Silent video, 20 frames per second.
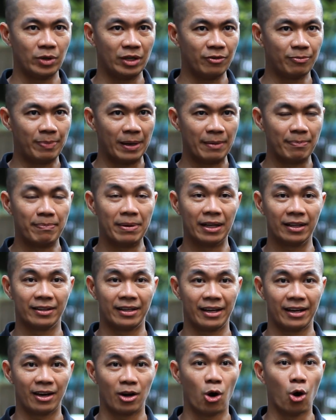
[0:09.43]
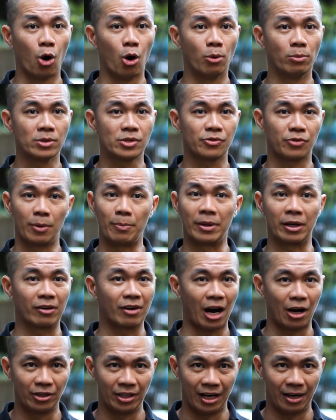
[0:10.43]
we've been building homes from the
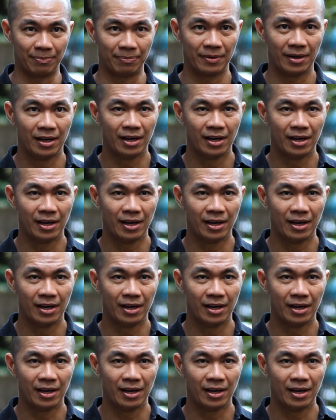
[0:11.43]
ground up.